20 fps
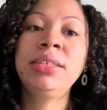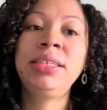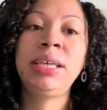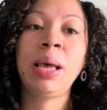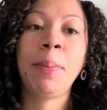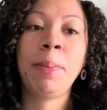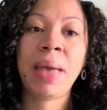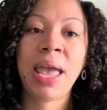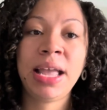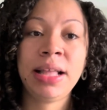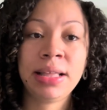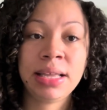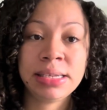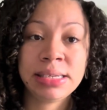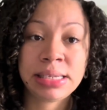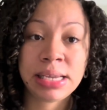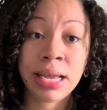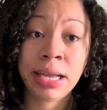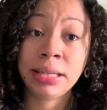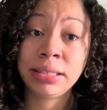to make
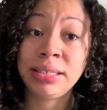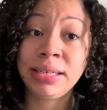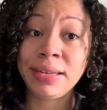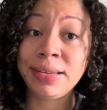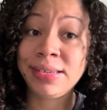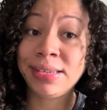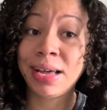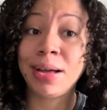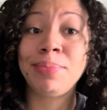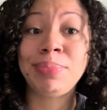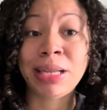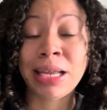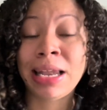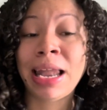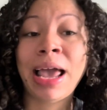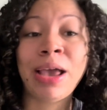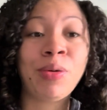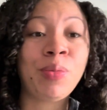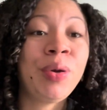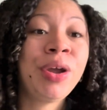this into something.
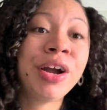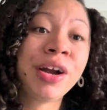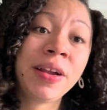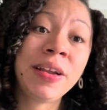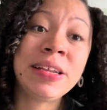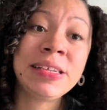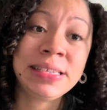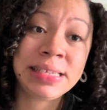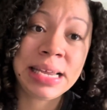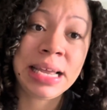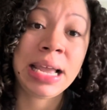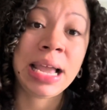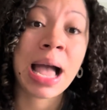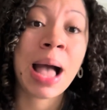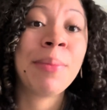Like, we're gonna see.